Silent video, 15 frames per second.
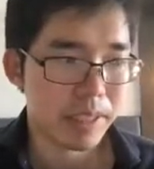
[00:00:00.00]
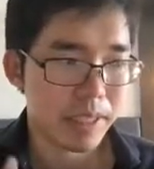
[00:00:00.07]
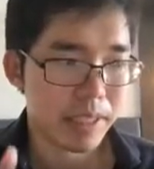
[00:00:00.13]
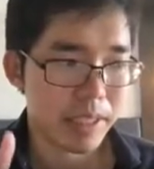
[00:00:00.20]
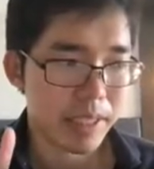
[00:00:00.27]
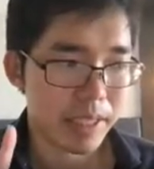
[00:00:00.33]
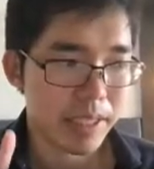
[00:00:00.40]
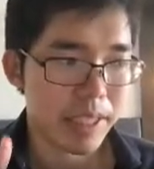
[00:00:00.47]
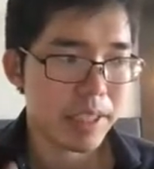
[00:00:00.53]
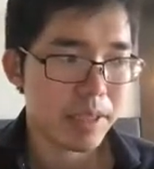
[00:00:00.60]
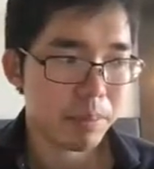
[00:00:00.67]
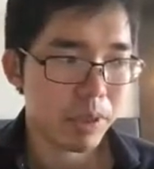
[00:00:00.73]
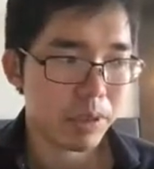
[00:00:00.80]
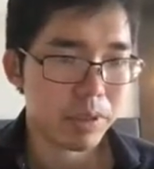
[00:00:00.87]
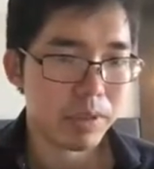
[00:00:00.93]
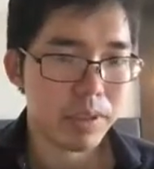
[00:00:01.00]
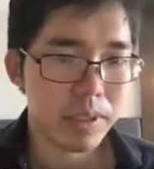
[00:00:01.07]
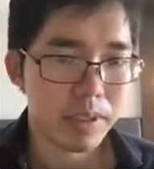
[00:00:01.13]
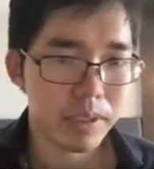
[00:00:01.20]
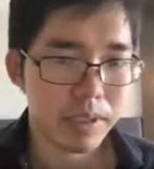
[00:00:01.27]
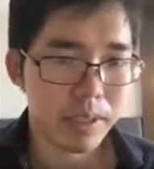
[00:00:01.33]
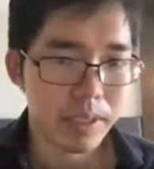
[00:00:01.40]
in his
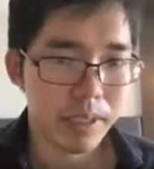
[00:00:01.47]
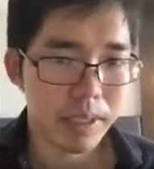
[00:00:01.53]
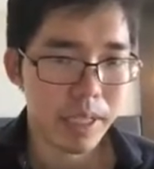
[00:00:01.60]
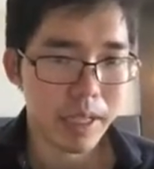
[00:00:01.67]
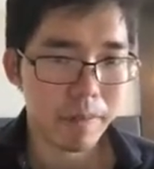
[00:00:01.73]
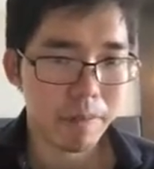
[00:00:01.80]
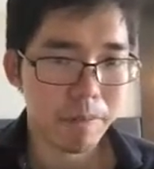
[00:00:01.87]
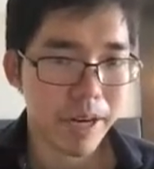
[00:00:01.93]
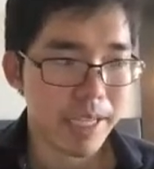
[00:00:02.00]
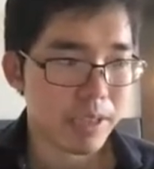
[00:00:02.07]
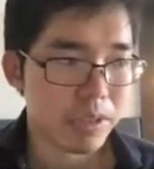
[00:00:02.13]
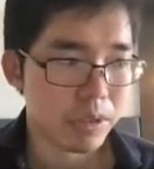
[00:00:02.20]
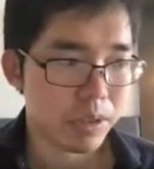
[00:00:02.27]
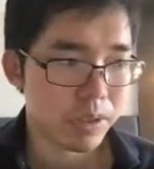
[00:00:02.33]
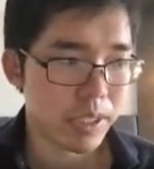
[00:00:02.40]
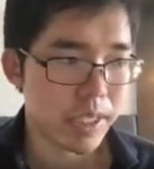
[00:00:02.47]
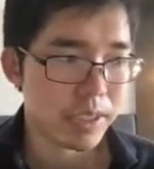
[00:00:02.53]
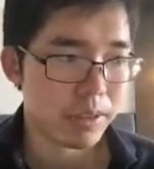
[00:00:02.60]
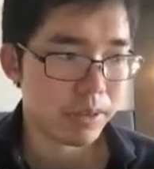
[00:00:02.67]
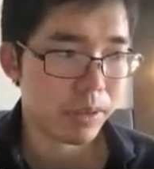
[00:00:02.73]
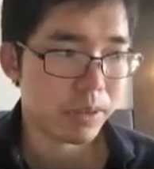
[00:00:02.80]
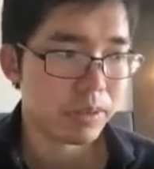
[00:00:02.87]
models, phi star
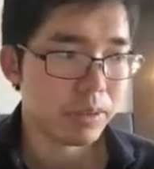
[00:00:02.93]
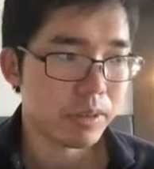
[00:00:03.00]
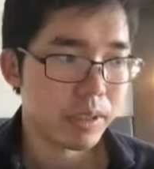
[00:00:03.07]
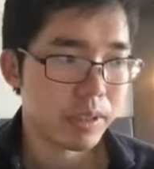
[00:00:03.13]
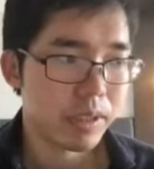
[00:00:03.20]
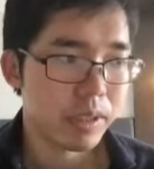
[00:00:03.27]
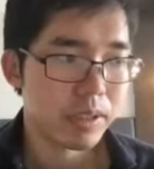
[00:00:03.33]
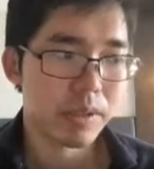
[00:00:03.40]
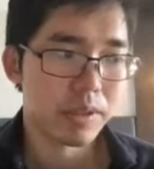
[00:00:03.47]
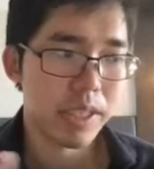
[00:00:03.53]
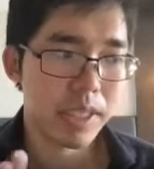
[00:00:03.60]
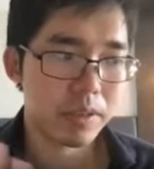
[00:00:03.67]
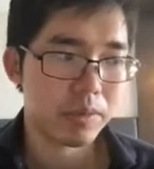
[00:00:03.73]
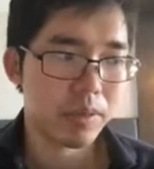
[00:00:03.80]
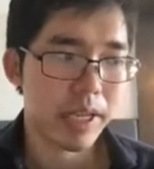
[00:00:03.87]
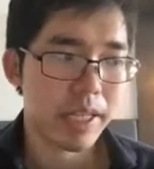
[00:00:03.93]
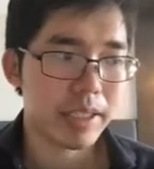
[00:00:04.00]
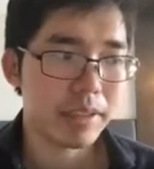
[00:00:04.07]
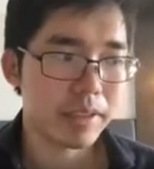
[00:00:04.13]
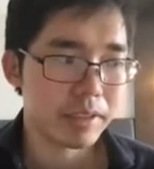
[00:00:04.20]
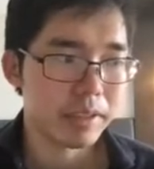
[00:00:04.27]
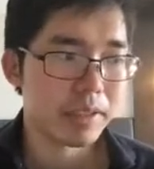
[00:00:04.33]
is known, so that's
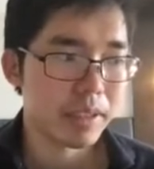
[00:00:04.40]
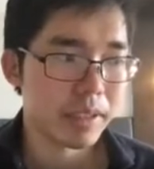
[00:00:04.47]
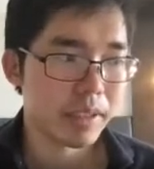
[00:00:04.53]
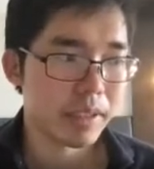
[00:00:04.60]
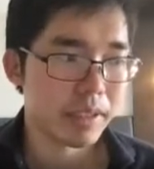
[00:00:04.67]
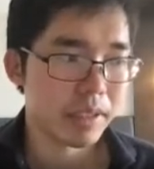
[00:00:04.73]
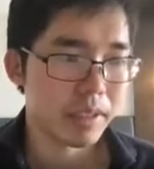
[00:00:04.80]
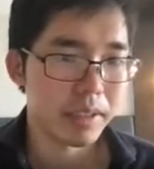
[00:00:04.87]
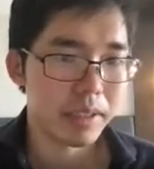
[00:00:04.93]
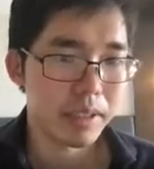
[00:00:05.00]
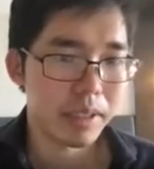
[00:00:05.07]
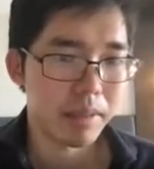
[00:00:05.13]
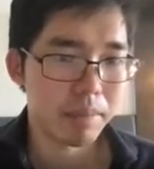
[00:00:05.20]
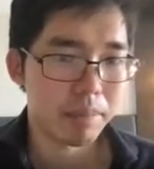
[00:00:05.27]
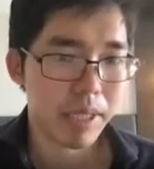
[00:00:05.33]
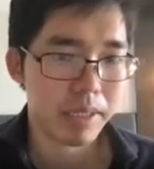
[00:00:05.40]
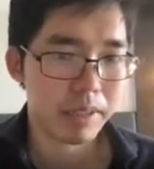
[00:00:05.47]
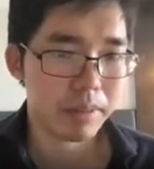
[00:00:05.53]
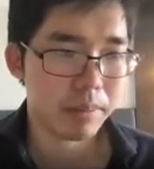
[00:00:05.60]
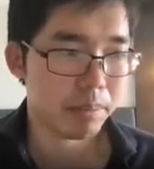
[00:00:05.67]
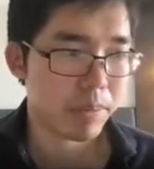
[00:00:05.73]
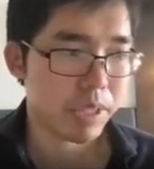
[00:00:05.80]
fine.
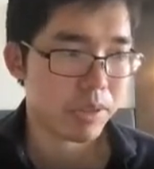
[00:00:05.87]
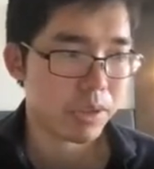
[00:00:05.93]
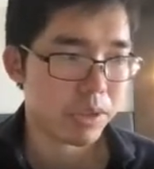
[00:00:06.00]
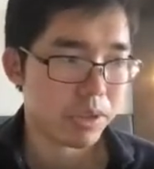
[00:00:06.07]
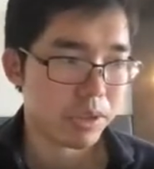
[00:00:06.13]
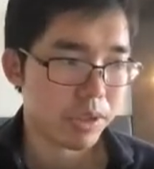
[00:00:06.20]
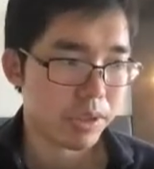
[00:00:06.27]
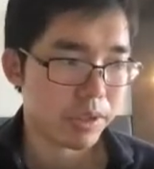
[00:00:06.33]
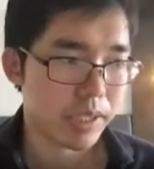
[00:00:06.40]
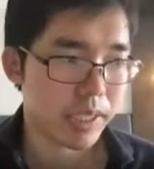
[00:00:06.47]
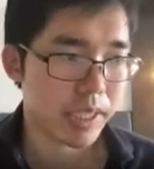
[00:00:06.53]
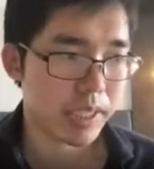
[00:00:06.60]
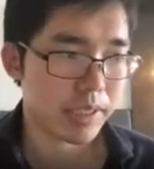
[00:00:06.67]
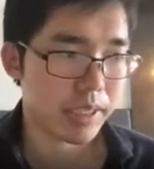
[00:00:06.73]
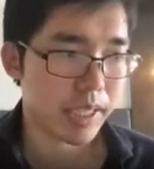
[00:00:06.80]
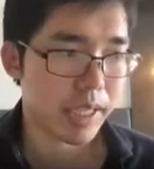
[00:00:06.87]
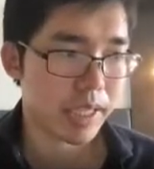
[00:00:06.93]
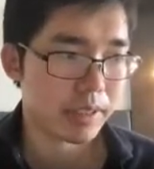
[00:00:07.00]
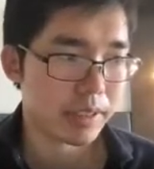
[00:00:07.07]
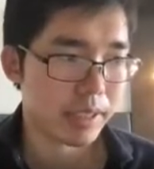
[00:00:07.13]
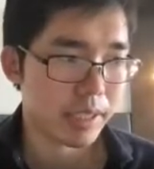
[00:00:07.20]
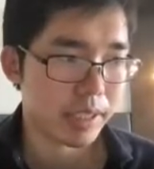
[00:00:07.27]
But mu star is
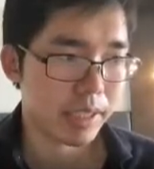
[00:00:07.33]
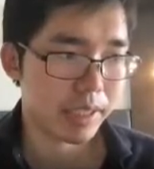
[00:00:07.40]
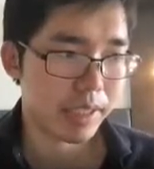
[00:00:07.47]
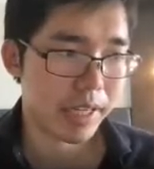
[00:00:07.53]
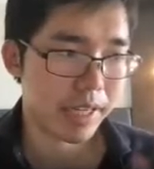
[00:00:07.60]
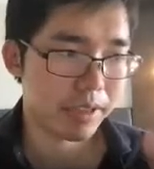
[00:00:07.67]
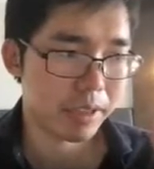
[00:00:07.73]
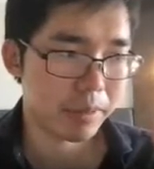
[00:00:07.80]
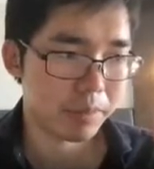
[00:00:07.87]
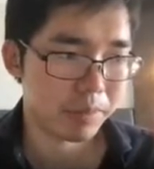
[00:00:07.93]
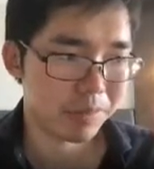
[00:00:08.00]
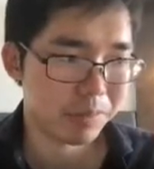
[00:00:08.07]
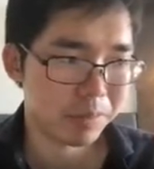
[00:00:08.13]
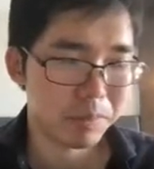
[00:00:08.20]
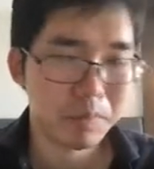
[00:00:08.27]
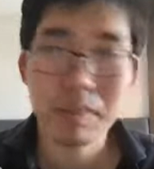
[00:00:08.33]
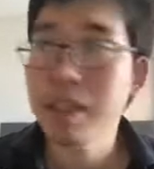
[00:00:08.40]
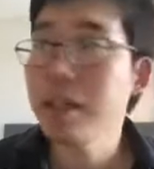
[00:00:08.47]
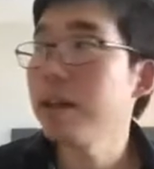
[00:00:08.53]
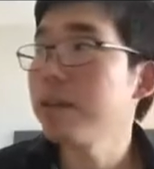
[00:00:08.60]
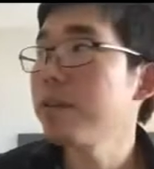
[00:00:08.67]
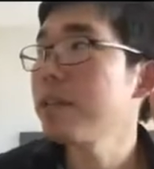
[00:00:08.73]
kind of,
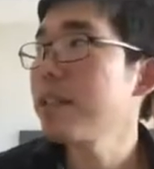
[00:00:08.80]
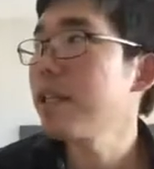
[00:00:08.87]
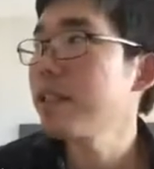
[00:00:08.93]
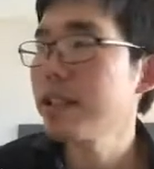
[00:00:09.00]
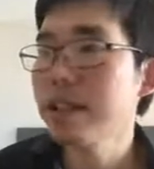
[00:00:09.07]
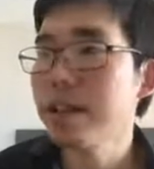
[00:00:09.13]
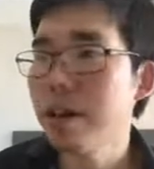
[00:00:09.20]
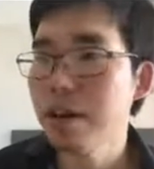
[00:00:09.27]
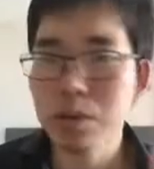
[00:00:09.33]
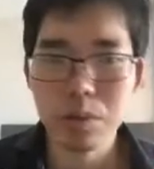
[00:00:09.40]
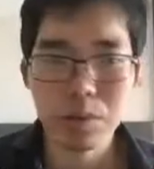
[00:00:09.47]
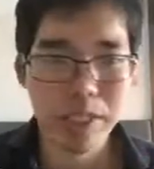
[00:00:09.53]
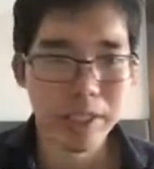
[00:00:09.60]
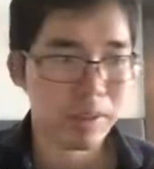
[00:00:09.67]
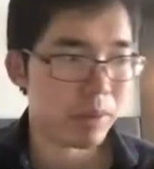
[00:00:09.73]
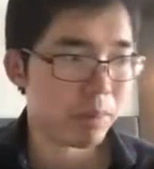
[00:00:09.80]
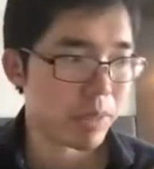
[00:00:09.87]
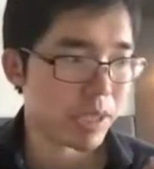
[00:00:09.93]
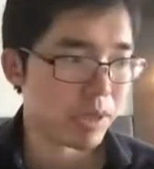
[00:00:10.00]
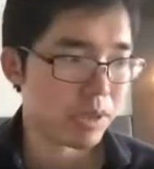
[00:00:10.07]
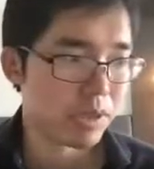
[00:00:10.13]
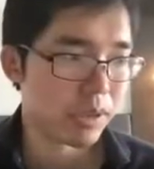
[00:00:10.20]
how to say, the constraint on
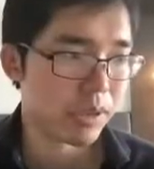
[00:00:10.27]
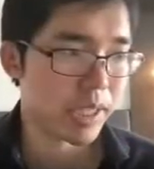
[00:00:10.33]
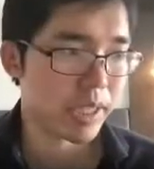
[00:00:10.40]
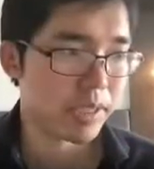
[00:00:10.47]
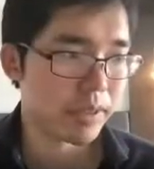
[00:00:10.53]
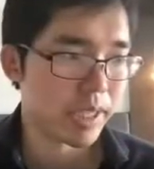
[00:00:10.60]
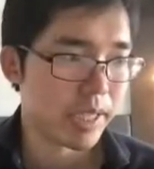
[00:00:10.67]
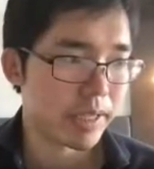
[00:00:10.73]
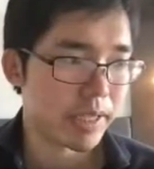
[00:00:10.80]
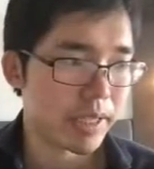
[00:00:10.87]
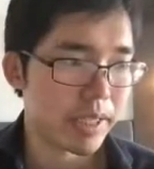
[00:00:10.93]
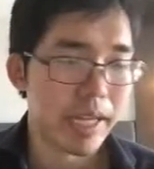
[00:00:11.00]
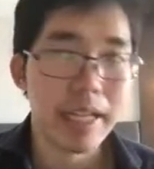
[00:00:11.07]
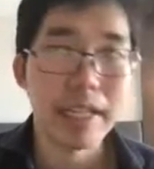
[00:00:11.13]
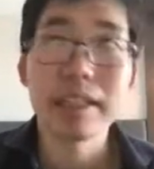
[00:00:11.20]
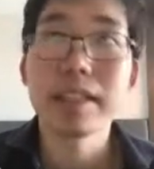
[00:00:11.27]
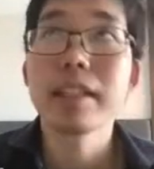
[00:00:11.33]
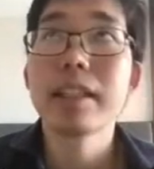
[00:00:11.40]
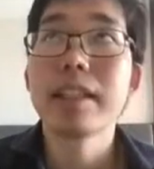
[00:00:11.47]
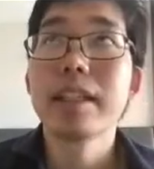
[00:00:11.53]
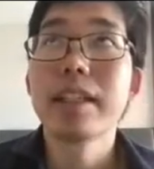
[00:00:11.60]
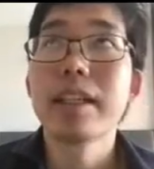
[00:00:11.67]
mu star is really
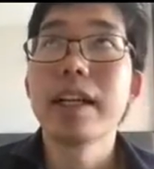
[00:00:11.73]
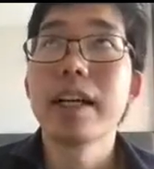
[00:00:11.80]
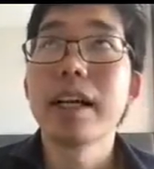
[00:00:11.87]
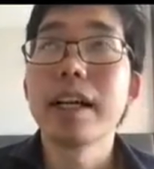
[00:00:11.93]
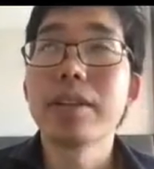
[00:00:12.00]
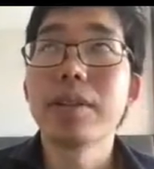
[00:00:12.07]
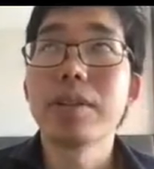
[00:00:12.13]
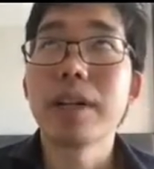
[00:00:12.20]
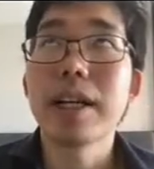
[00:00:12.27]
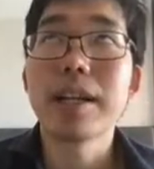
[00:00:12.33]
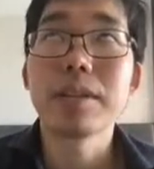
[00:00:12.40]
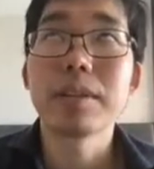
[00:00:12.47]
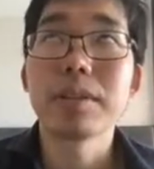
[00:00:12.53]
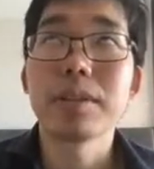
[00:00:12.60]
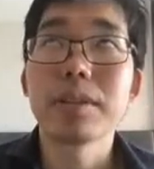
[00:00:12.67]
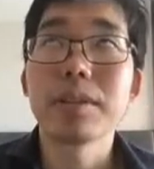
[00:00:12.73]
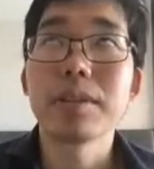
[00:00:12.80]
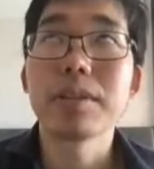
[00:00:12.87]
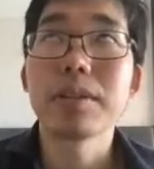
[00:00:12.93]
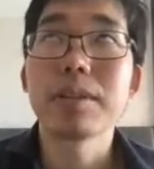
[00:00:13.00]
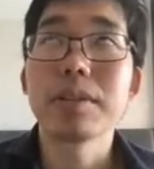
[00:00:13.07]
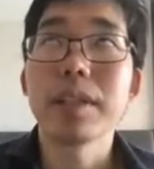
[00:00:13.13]
I don't know how
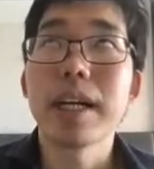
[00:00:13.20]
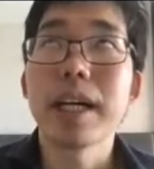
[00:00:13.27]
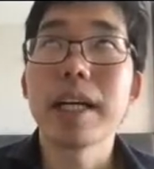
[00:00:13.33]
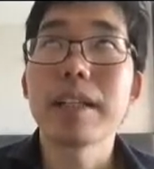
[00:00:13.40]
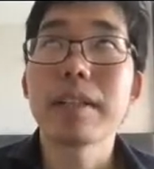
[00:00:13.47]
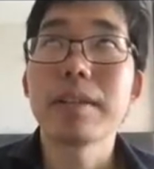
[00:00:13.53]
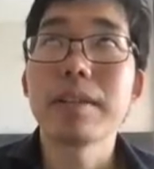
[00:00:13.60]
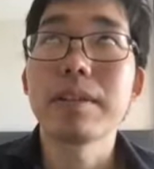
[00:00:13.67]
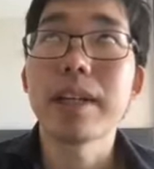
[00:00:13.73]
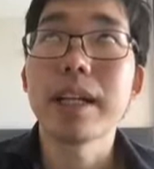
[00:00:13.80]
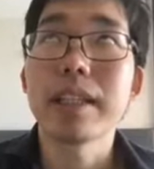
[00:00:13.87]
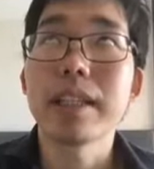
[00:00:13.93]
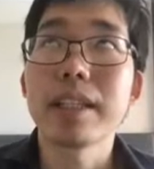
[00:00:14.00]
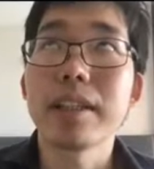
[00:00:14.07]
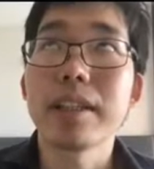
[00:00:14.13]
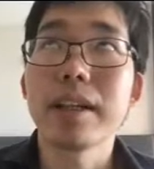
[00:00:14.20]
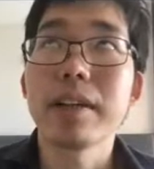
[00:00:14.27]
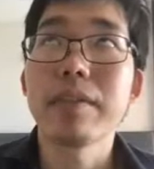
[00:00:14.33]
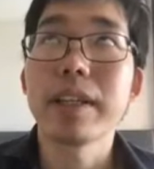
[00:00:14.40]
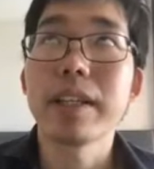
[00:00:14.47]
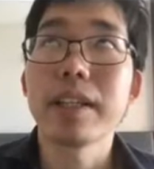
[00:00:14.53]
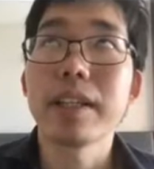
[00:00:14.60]
to like write it down very